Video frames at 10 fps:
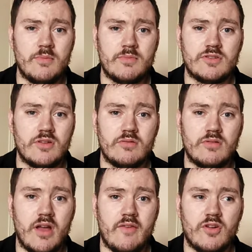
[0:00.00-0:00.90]
So
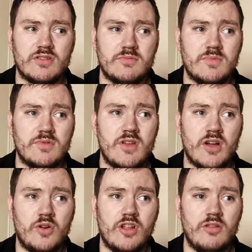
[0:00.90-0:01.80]
I've got some duck
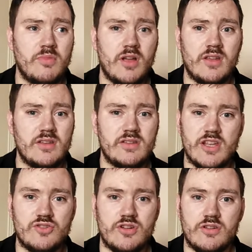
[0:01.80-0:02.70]
oil, but it's
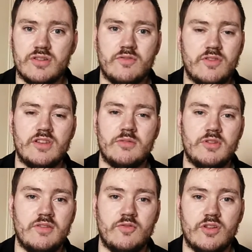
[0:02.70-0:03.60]
literally no different than
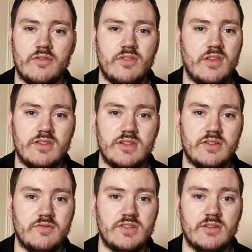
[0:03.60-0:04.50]
WD-40 other than it's in a
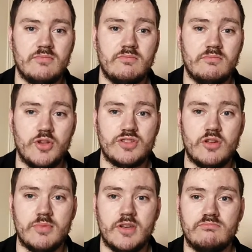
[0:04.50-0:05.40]
different tin. Personal
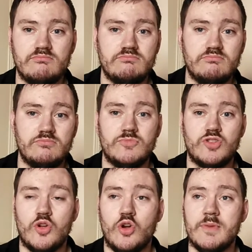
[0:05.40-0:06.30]
opinion.
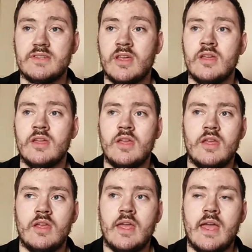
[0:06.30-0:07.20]
Don't hold me to
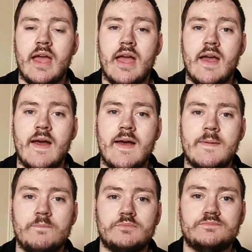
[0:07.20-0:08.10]

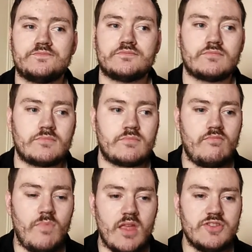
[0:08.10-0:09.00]
that.
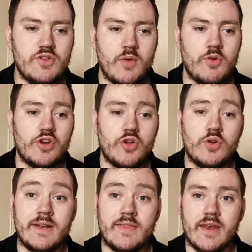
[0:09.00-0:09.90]
So yeah, we're going to go
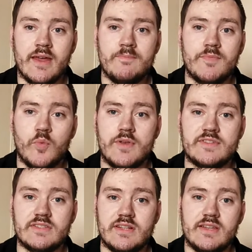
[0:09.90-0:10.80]
and clean that up. Once
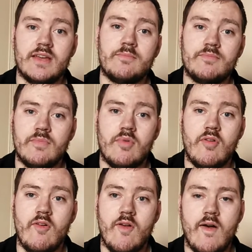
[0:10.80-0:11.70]
that's cleaned up,
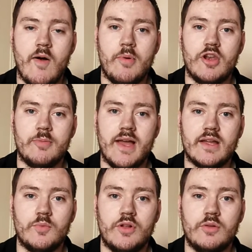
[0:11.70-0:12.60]
I'll pull you back
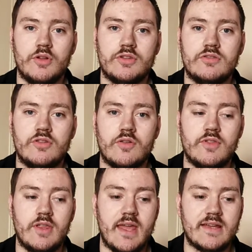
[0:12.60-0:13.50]
and we'll talk to
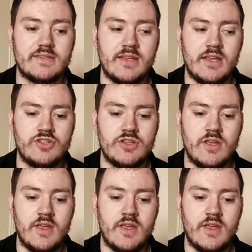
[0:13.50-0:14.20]
the next stage.